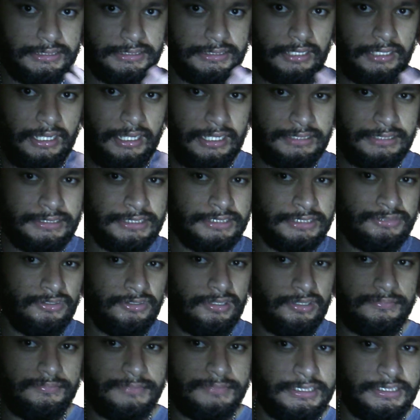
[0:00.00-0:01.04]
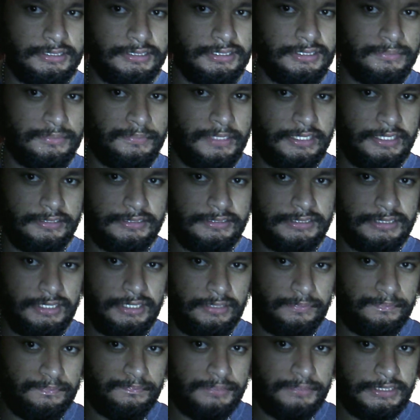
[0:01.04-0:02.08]
I just want him to do better. So
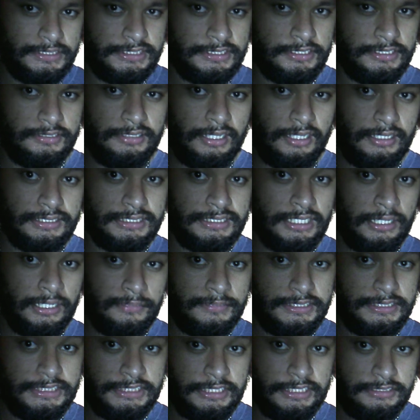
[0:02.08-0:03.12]
be sure to like, comment, share,